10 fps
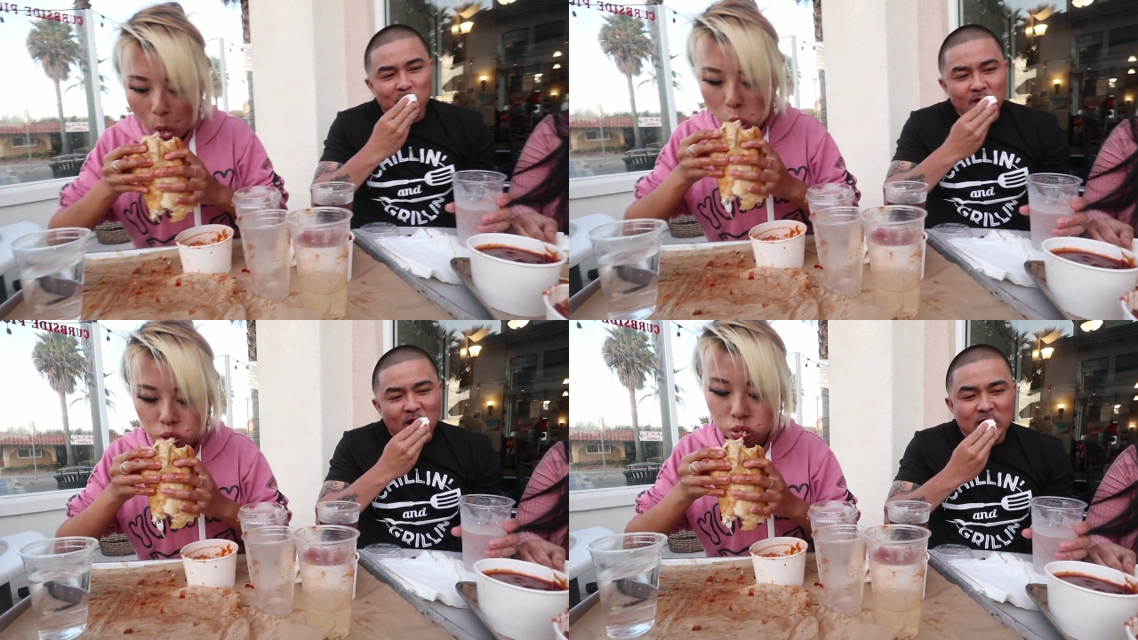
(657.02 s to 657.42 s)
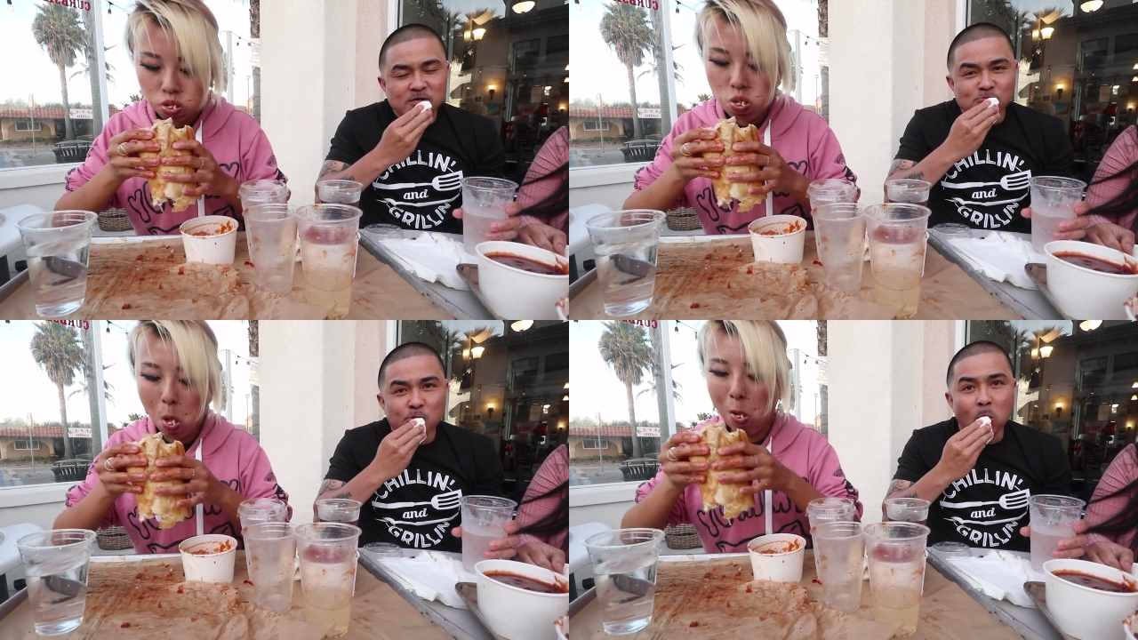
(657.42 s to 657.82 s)
Speaker 1: Okay,
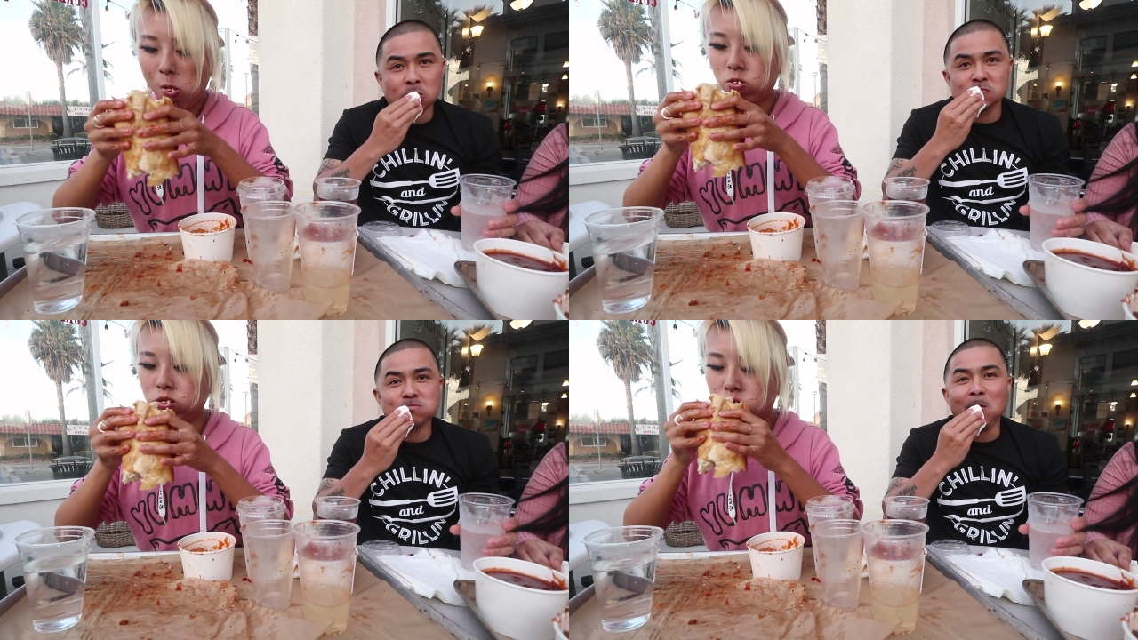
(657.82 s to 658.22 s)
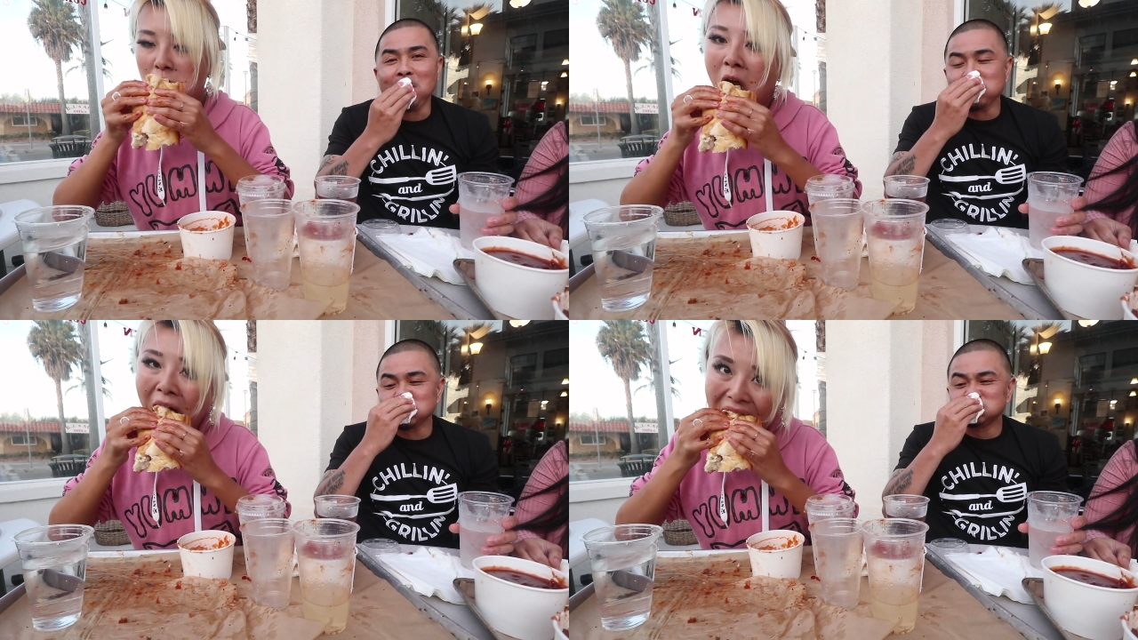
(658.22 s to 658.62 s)
this is it. Comes
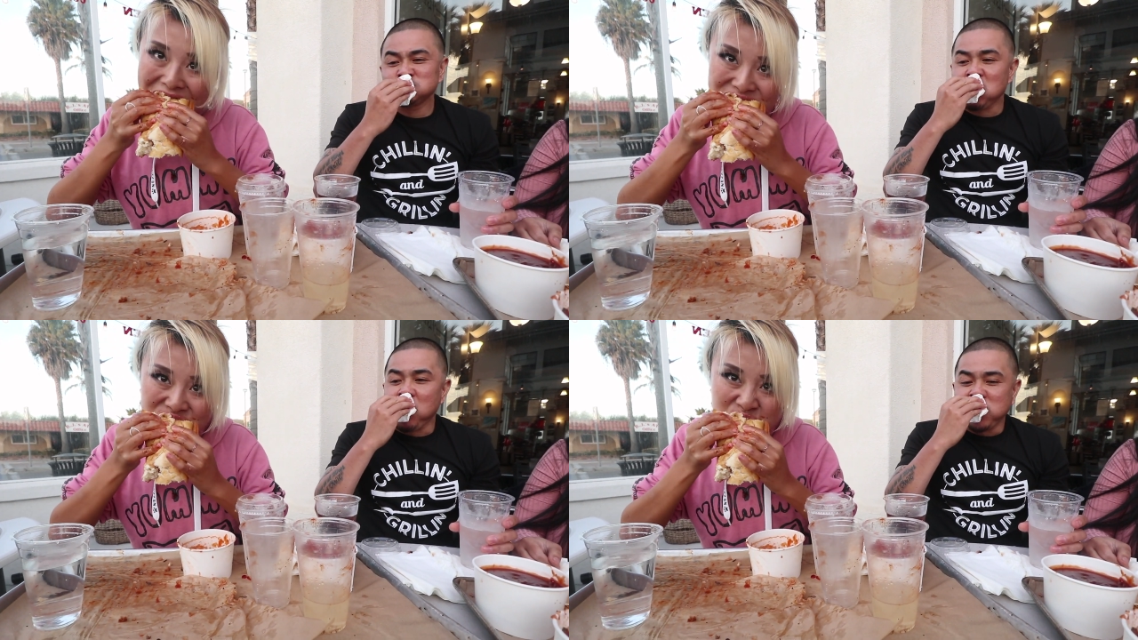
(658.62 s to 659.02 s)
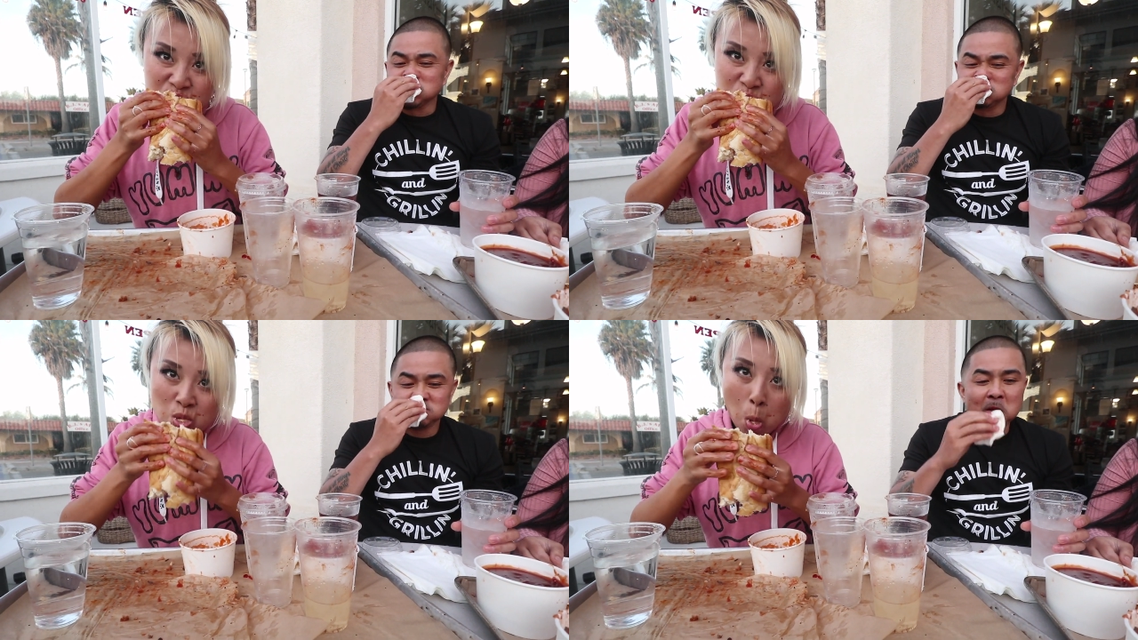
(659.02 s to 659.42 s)
down to Joel
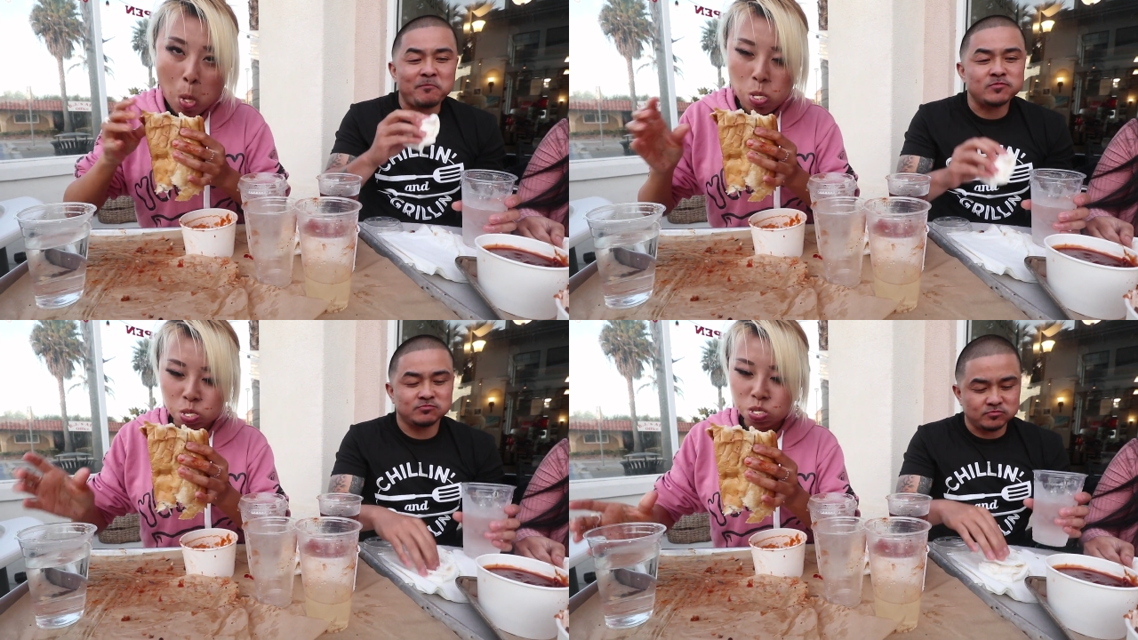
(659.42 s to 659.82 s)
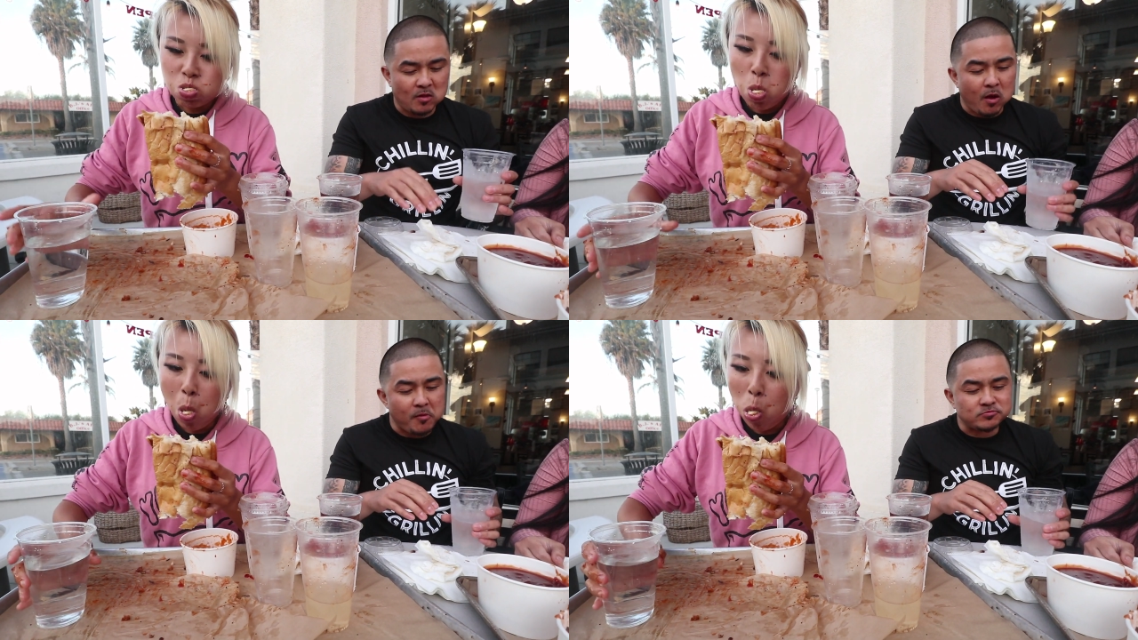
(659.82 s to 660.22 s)
versus Raina.
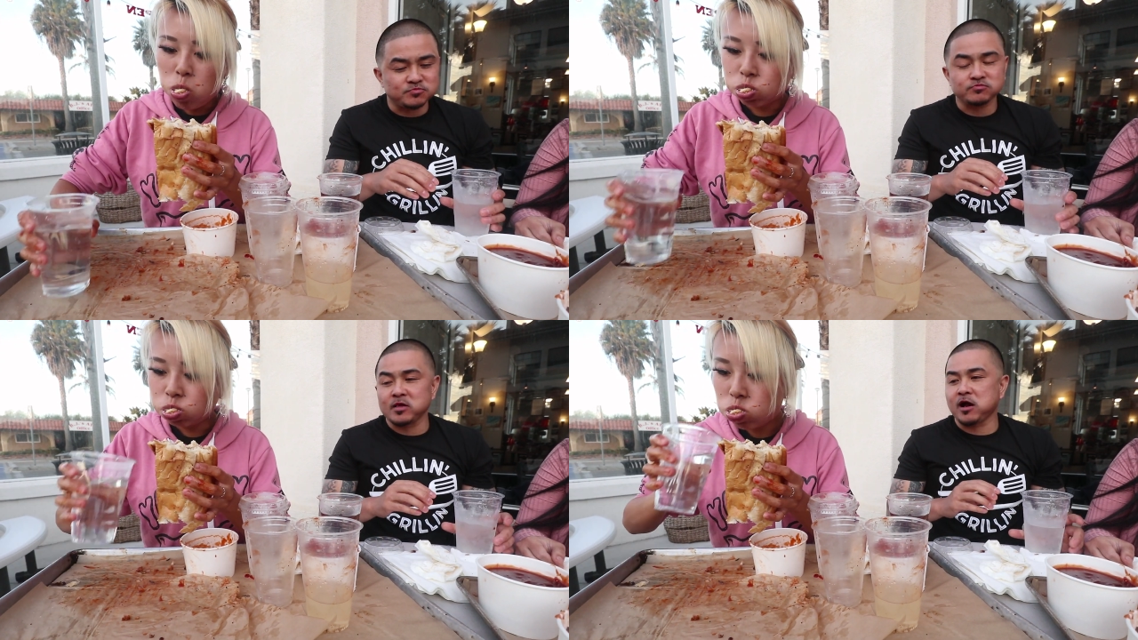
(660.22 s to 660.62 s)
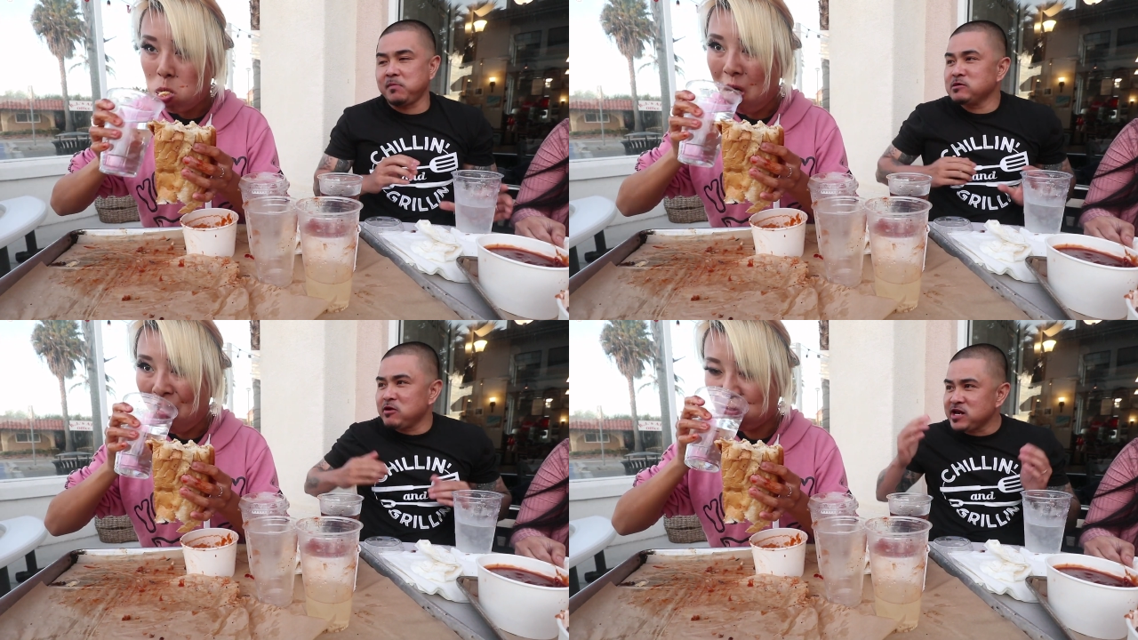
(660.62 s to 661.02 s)
Come on!
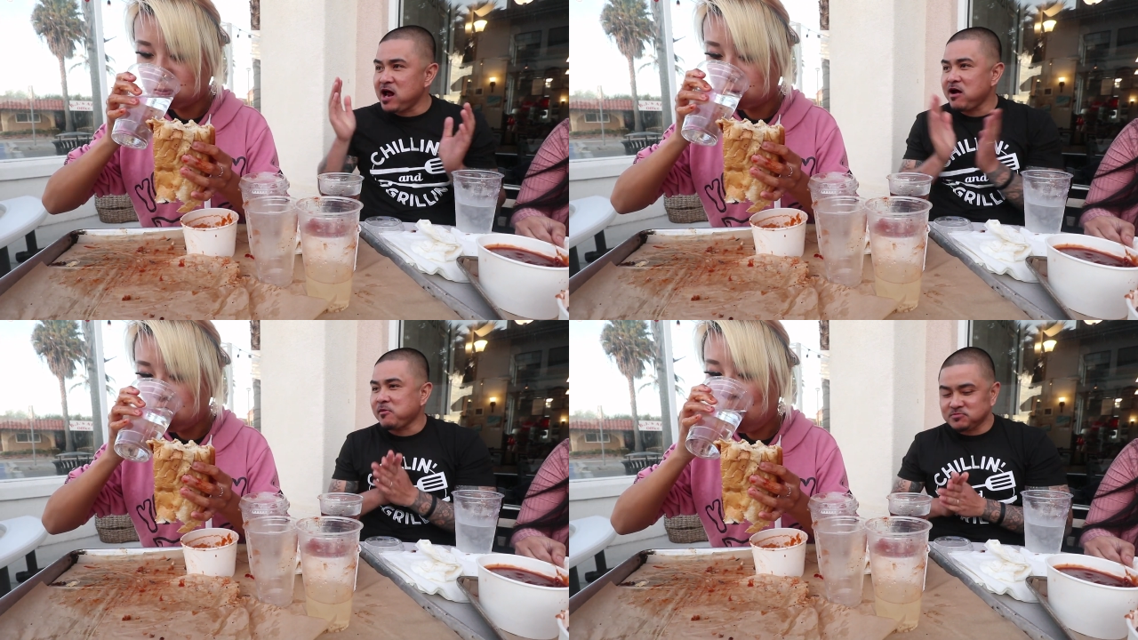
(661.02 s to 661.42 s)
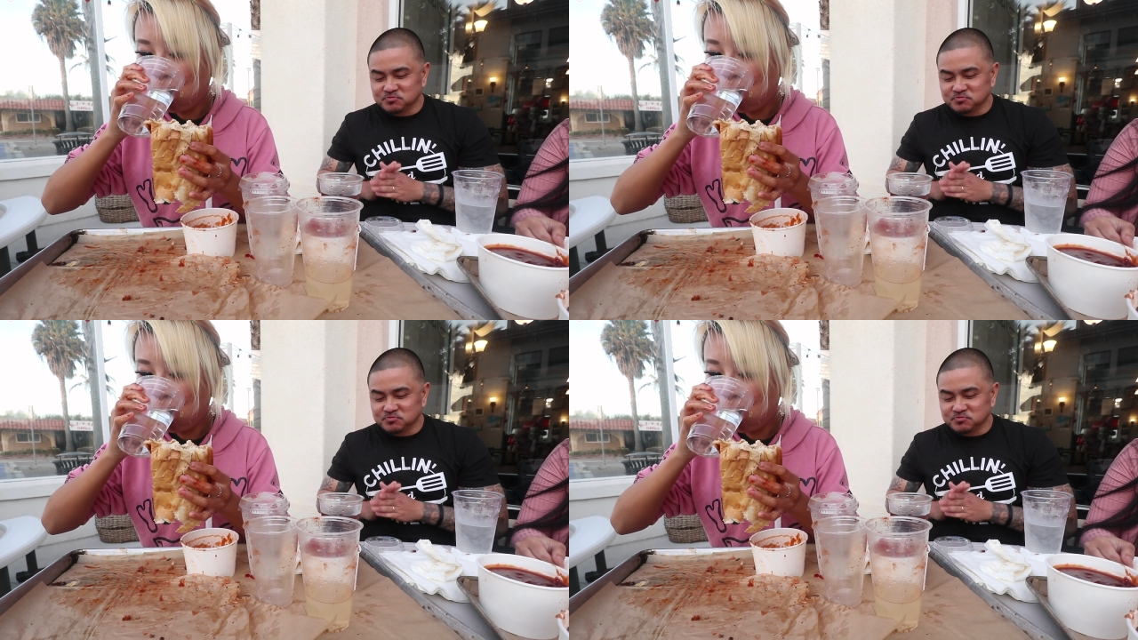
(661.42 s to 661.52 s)
Come on, Raina.